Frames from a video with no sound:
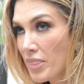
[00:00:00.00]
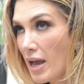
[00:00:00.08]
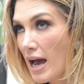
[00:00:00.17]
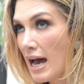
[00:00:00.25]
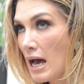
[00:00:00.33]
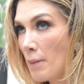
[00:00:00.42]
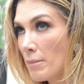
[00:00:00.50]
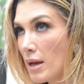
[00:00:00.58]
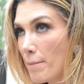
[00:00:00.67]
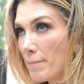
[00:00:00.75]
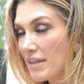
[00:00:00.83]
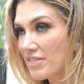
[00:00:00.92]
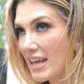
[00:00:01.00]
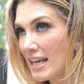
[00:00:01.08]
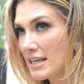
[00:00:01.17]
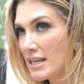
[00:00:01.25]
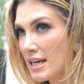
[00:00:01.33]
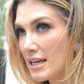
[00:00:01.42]
But
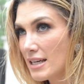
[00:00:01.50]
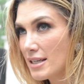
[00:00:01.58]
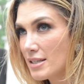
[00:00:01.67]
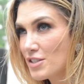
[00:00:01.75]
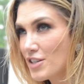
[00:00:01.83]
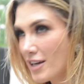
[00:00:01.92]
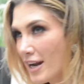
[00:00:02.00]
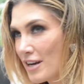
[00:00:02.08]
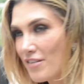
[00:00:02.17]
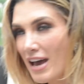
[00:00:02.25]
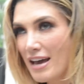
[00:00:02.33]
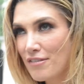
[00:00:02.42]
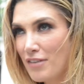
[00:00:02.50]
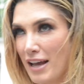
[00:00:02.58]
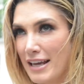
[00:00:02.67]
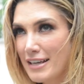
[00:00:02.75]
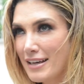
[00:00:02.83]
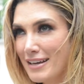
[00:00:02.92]
then to kind of have,
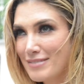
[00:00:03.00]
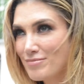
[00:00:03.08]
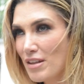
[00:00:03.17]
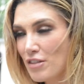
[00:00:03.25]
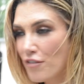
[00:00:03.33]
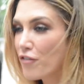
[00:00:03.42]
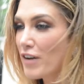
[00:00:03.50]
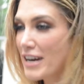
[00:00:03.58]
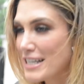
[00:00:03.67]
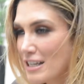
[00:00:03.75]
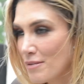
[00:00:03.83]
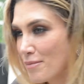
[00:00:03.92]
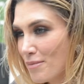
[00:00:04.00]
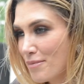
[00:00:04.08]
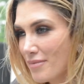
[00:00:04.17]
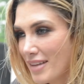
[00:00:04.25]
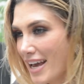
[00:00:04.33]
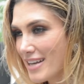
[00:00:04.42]
like, the freedom
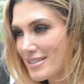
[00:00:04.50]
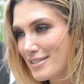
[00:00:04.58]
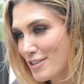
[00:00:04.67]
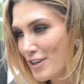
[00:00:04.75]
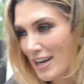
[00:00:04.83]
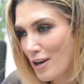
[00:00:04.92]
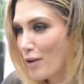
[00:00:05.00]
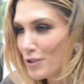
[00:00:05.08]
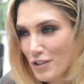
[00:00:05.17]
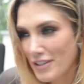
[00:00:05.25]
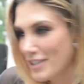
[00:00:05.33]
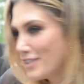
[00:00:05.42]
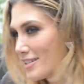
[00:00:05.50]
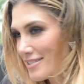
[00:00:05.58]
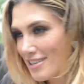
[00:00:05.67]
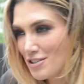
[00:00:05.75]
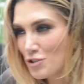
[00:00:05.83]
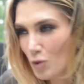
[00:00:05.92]
as you get older and you just
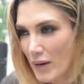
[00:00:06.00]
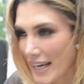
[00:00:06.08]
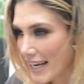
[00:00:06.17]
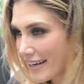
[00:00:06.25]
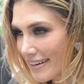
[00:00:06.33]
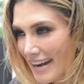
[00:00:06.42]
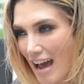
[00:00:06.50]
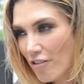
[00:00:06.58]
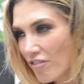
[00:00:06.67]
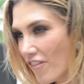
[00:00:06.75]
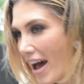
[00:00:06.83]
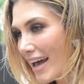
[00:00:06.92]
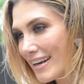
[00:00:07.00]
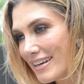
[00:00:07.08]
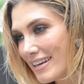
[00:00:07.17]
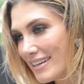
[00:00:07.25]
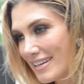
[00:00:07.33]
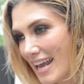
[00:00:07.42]
enjoy it and have fun
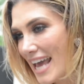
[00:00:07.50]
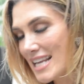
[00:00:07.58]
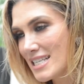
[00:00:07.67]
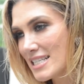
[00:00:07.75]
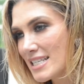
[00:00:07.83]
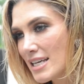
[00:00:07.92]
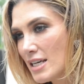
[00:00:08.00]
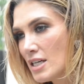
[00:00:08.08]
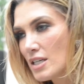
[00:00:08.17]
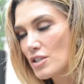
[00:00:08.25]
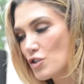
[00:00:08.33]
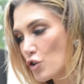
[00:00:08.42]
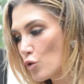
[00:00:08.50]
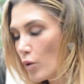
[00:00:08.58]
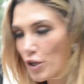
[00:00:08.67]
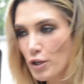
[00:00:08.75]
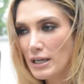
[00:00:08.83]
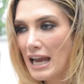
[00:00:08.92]
and do what
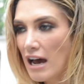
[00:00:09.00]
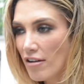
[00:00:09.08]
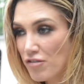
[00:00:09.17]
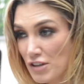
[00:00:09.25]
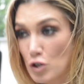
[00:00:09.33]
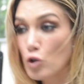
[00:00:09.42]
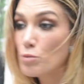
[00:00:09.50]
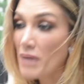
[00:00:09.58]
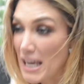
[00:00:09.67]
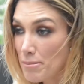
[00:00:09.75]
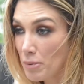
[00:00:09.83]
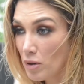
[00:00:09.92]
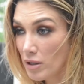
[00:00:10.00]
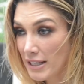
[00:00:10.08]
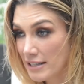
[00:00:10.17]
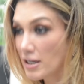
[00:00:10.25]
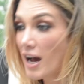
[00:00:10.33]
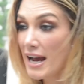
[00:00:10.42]
you love with good people
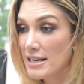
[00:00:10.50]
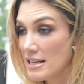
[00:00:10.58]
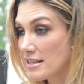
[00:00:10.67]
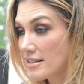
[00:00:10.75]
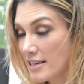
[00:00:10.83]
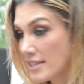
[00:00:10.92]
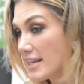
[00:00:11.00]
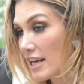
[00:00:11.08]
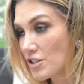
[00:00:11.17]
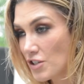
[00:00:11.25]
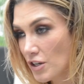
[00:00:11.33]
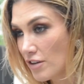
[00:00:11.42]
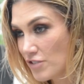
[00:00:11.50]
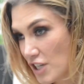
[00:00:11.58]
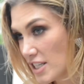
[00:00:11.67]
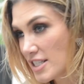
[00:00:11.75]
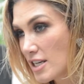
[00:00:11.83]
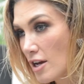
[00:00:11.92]
in kindness and intention of
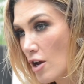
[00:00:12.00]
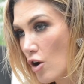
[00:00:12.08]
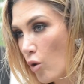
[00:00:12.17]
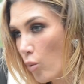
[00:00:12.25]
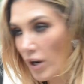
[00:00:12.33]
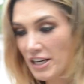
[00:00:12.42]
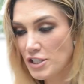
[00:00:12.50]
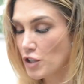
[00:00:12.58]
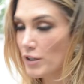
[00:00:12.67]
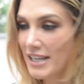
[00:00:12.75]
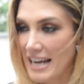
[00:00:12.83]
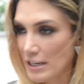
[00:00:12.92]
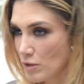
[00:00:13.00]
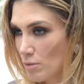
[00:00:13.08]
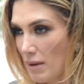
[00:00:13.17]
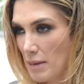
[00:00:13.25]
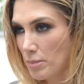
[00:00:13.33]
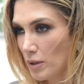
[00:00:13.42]
just wanting to connect with
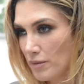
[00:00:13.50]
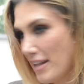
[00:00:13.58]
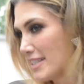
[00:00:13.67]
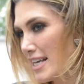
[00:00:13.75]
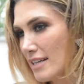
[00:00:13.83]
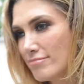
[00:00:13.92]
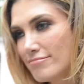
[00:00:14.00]
people. That's it.